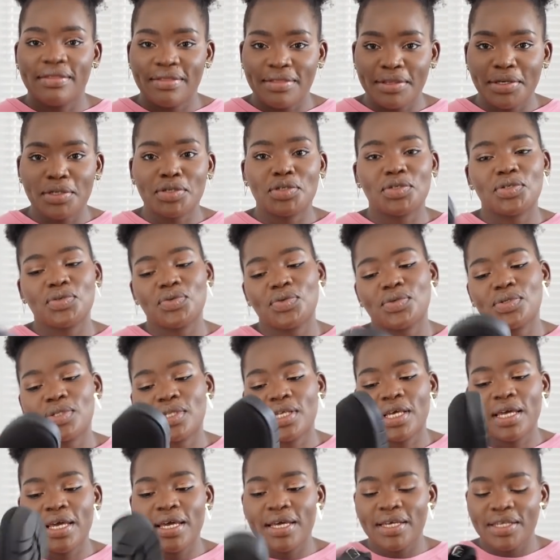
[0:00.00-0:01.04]
the shoes.
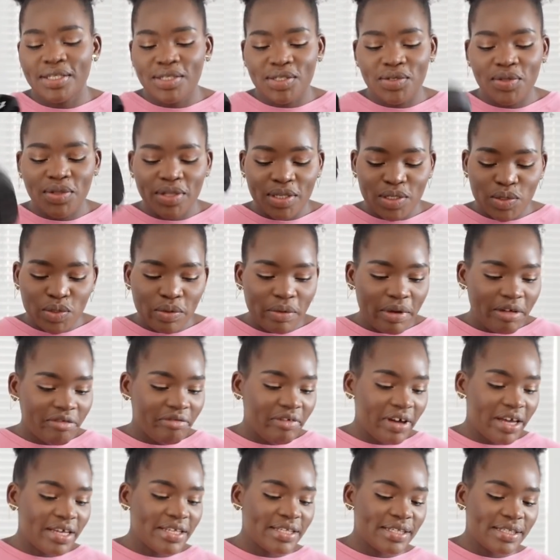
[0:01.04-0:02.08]
So this was my
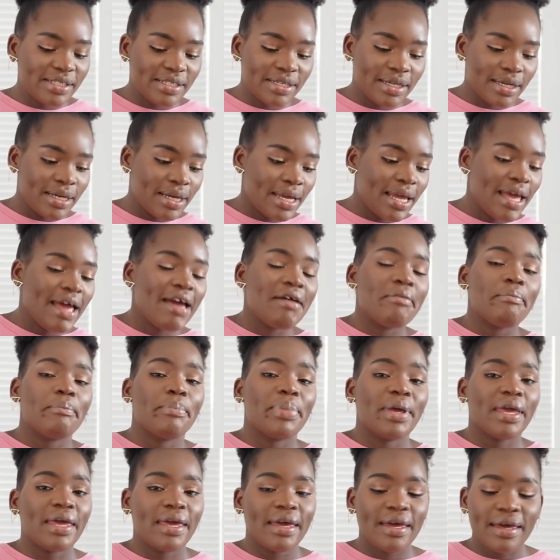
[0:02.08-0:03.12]
first
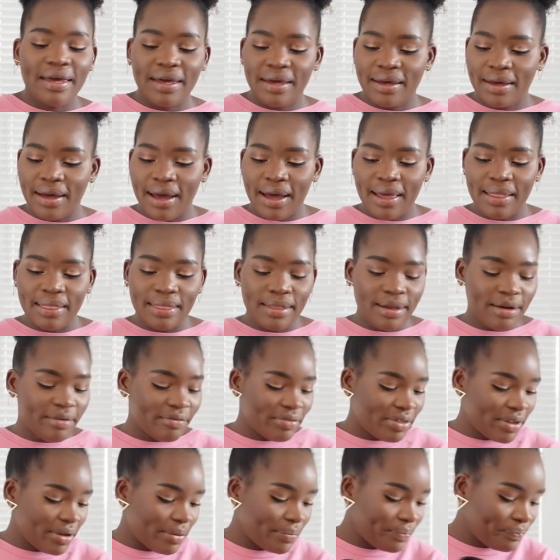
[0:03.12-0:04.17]
pick. I
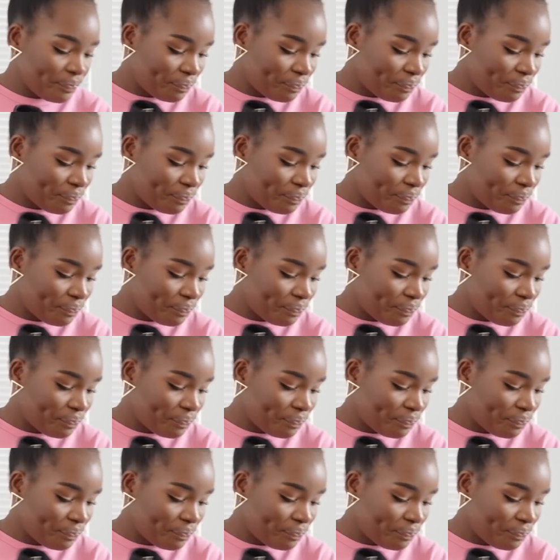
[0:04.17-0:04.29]
love them.